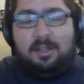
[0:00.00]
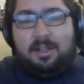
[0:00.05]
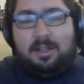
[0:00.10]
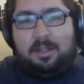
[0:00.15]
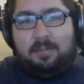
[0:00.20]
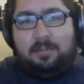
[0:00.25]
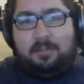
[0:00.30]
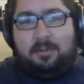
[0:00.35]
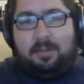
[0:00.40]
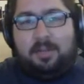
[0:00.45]

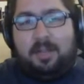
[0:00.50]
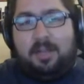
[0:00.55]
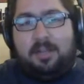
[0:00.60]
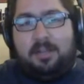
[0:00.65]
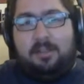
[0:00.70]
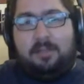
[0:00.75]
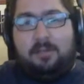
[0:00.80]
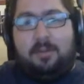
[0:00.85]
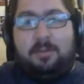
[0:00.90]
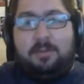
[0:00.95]
and planning
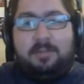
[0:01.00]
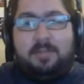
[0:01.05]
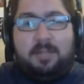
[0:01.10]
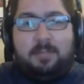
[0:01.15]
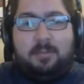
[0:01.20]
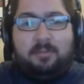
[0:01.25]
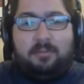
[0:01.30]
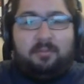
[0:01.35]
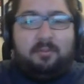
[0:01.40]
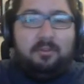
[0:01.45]
the website
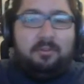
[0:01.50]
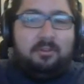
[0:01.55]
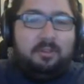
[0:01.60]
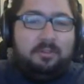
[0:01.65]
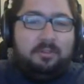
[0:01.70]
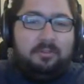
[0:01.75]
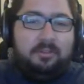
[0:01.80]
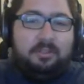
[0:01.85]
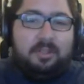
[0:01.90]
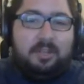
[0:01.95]
before you
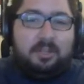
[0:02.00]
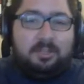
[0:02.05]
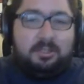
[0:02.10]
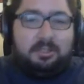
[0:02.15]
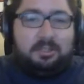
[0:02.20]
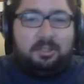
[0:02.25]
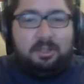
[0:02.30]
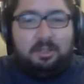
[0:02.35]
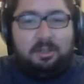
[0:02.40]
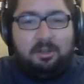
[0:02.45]
even touch
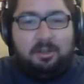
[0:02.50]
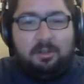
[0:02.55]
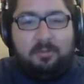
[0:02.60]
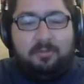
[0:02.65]
code,